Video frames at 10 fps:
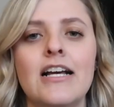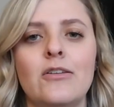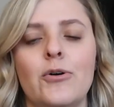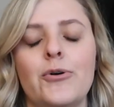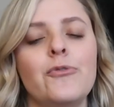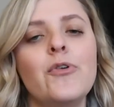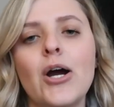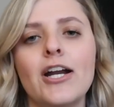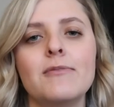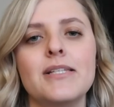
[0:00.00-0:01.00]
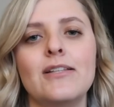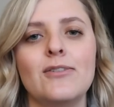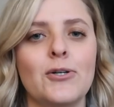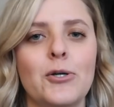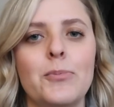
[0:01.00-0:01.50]
local farms and
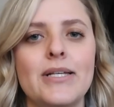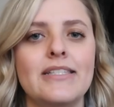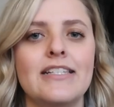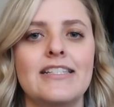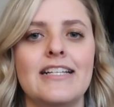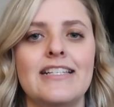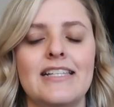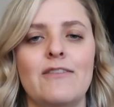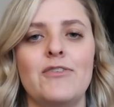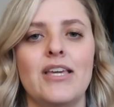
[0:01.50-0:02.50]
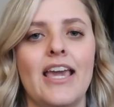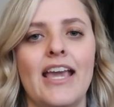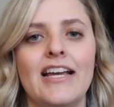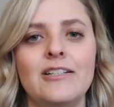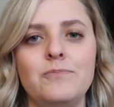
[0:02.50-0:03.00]
local businesses if you
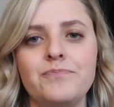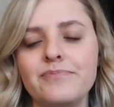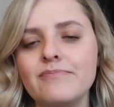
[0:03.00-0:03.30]
can.